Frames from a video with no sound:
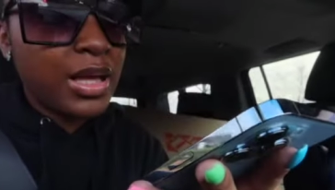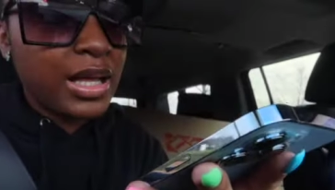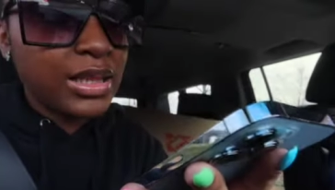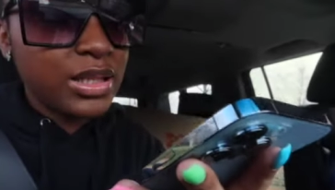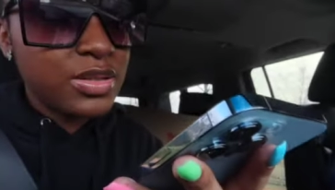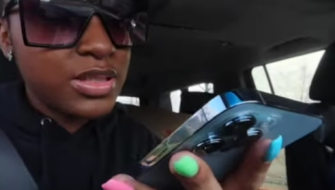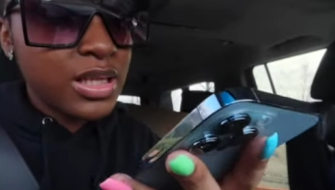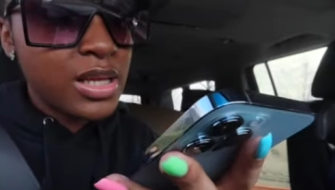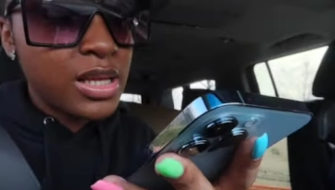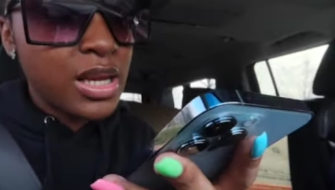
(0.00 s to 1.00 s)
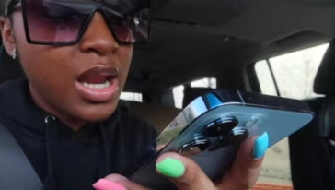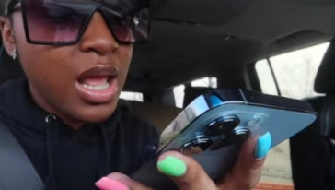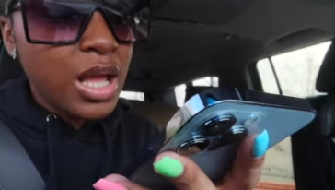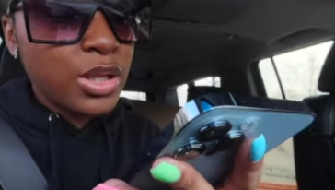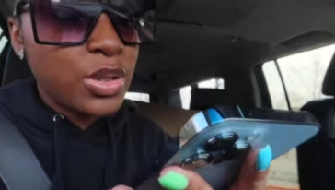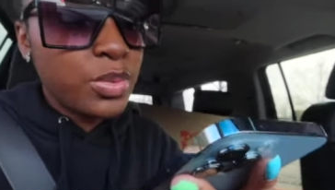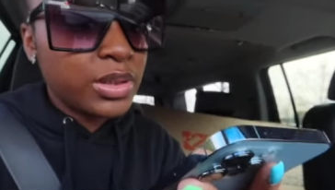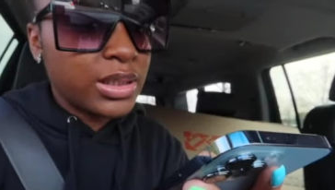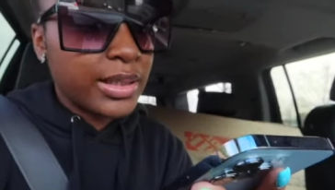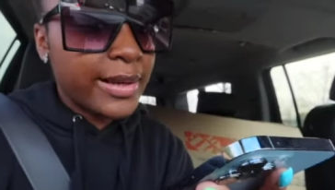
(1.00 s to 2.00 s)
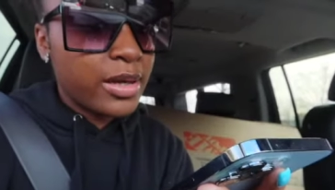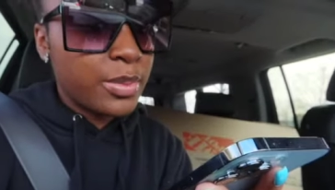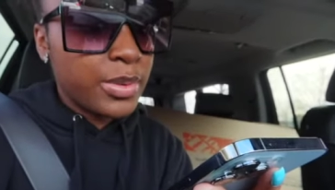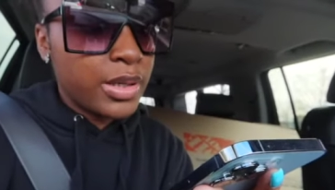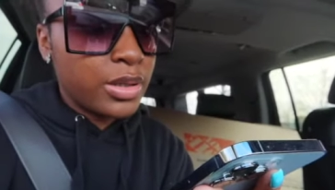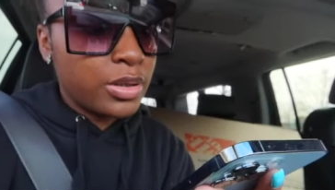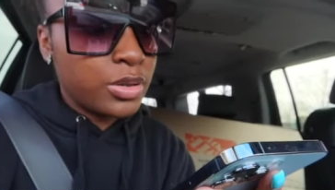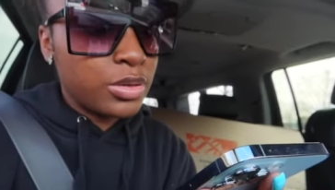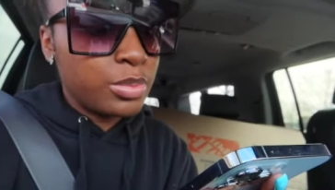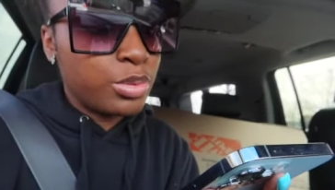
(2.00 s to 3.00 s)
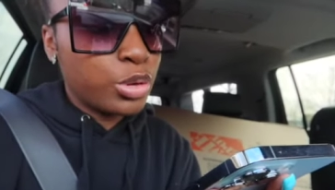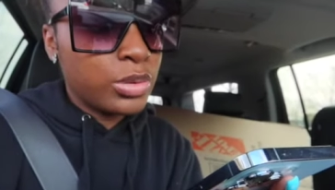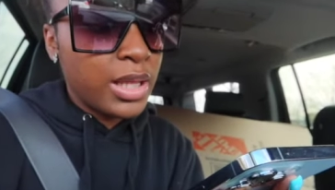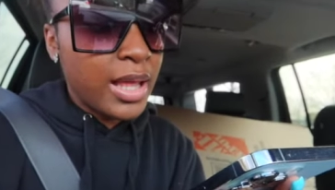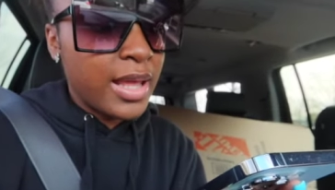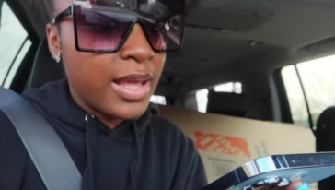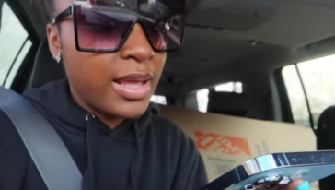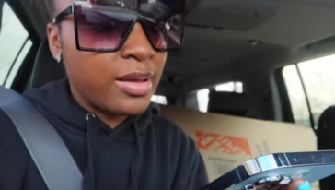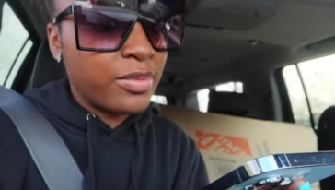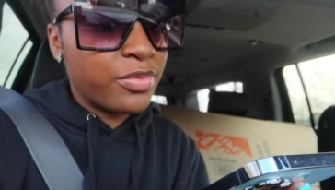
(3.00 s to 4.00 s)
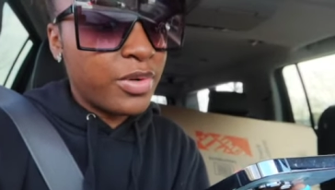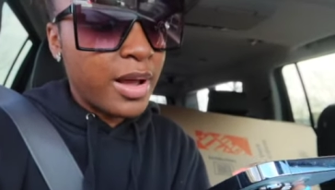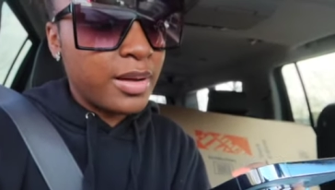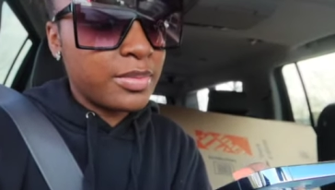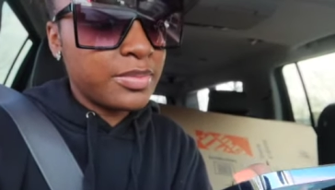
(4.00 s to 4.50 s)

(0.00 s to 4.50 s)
I think you said you want the caramel brulee frap.